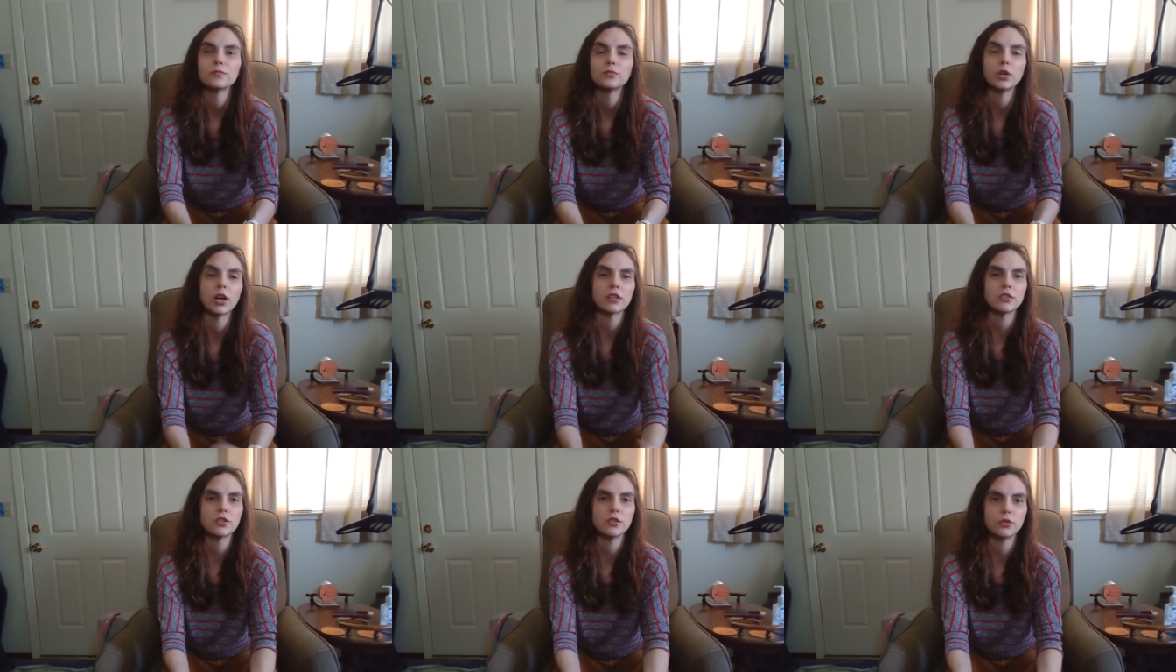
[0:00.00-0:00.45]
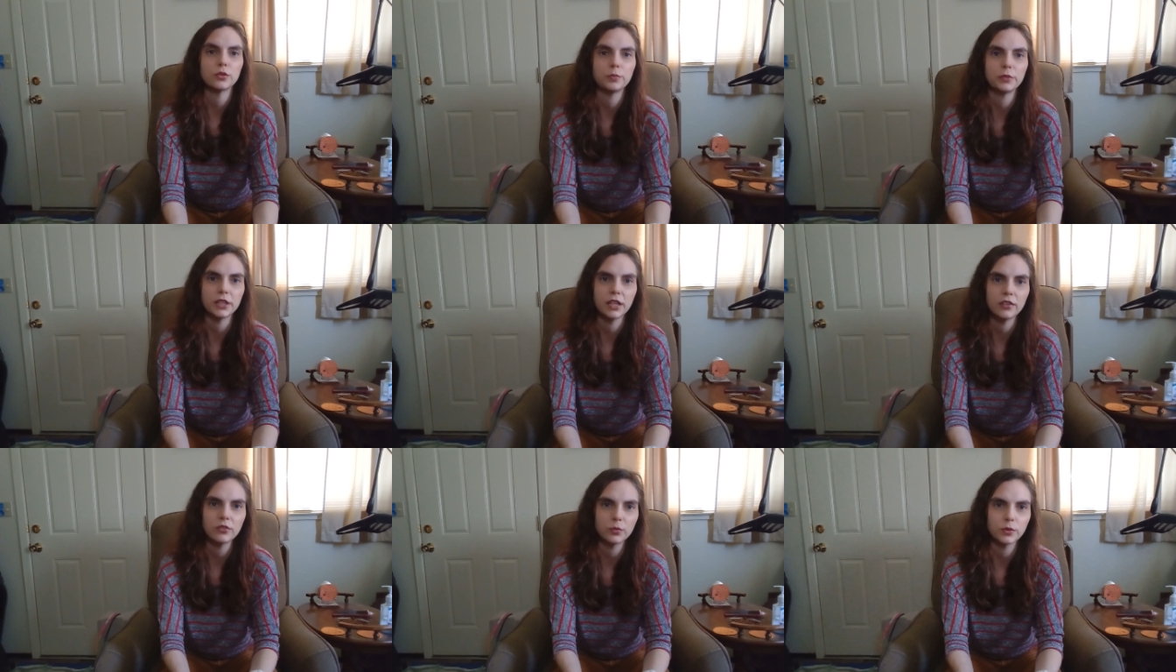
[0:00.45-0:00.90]
brought you to a
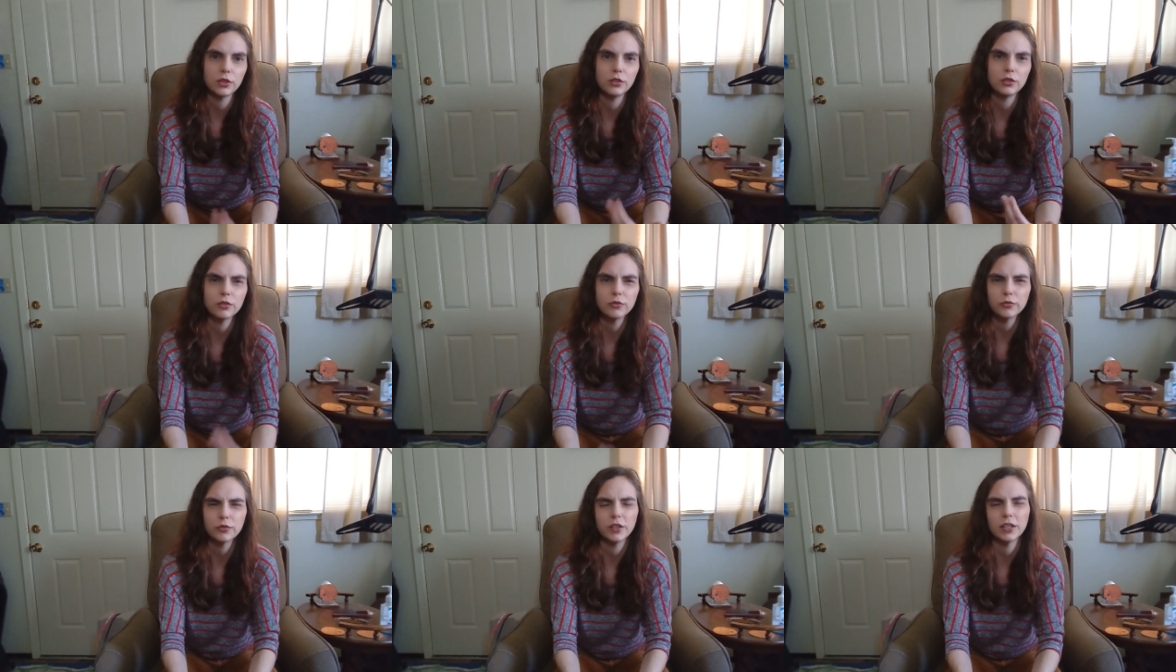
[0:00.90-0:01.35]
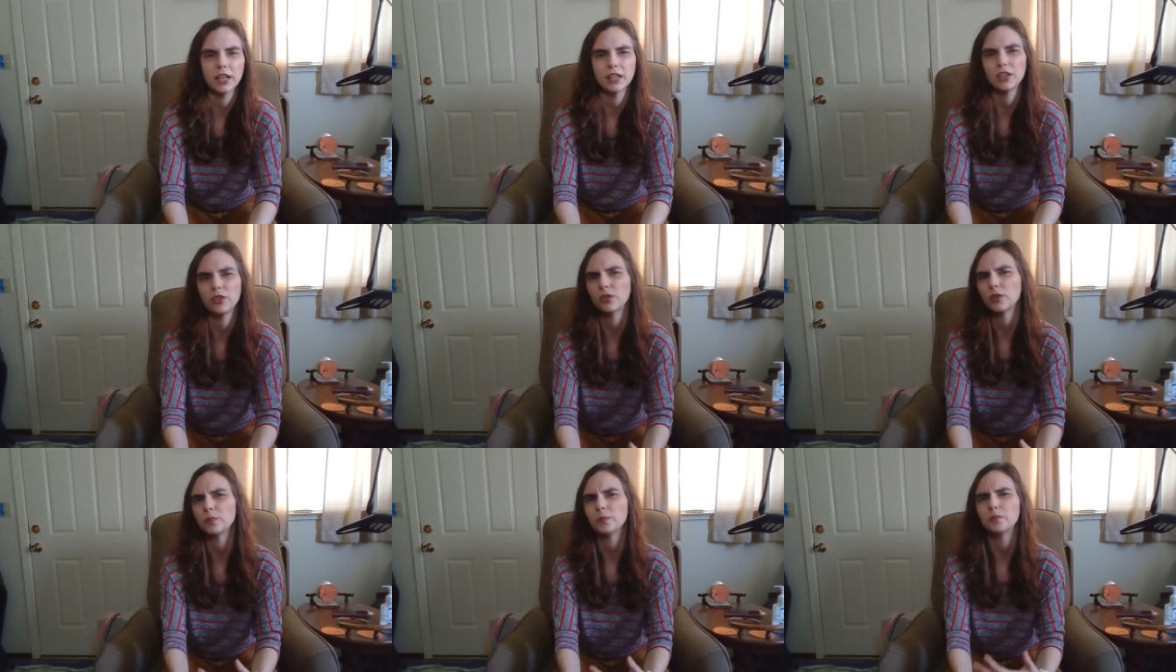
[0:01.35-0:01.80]
place where you don't feel
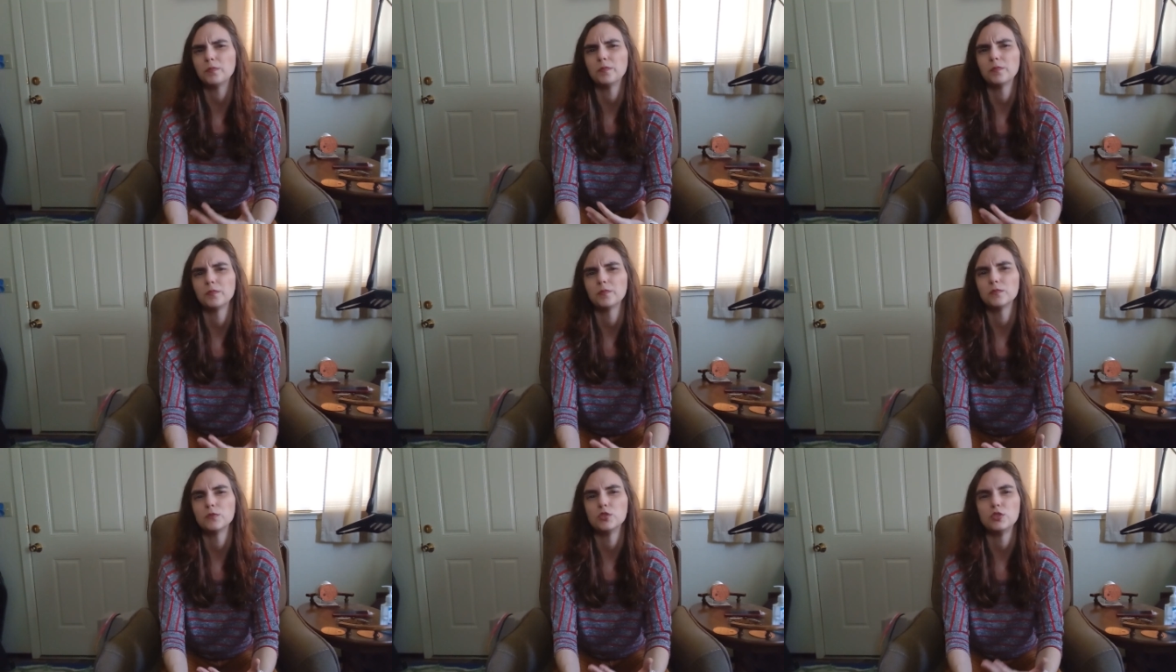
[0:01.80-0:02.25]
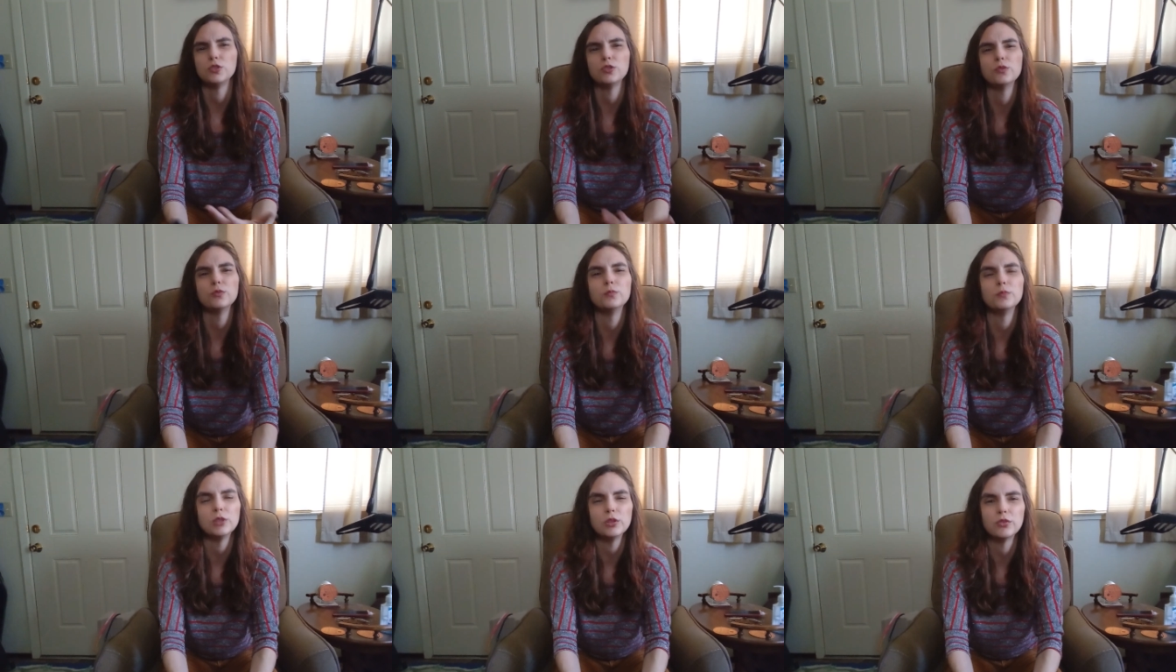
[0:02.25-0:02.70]
like you can
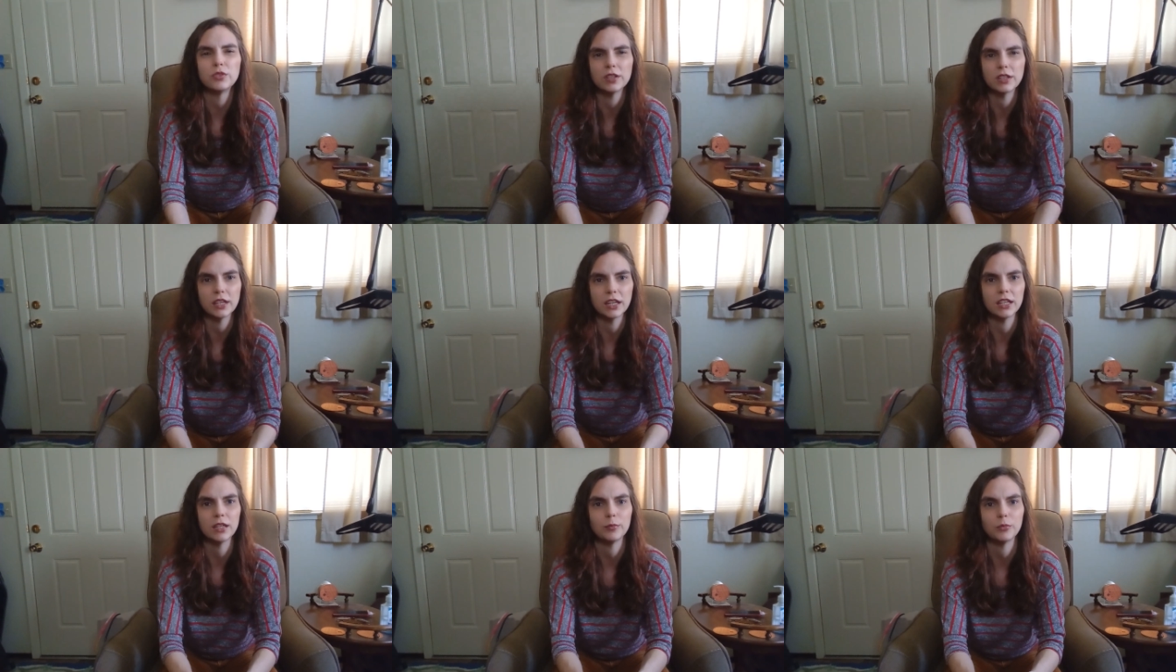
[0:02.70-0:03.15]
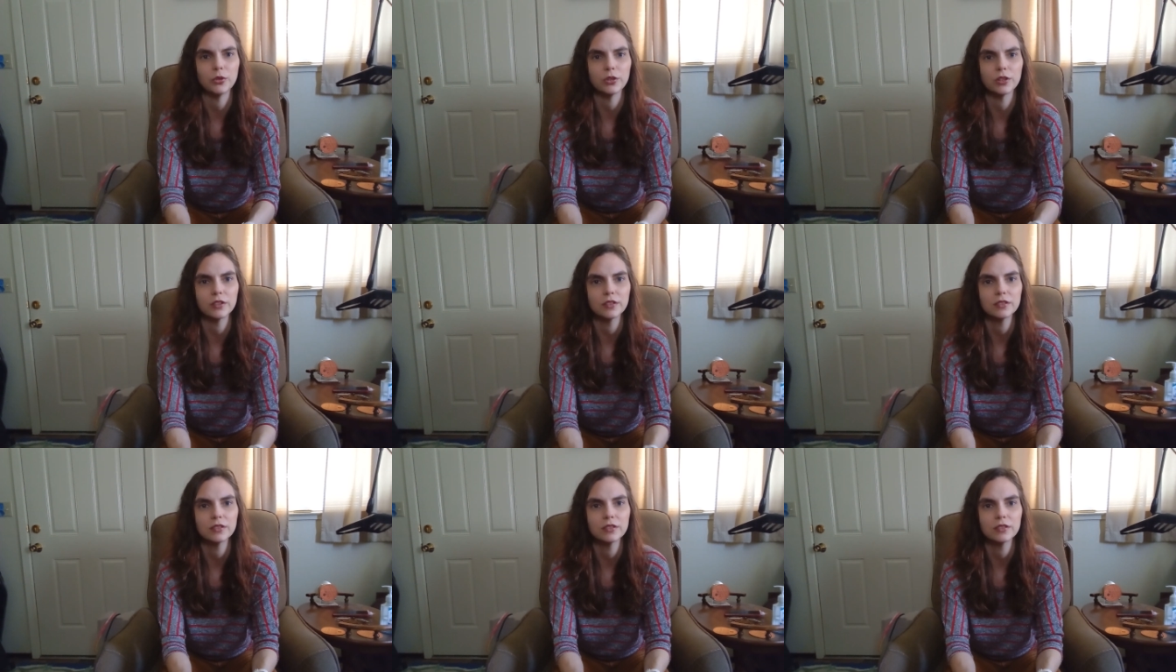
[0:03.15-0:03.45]
do music anymore,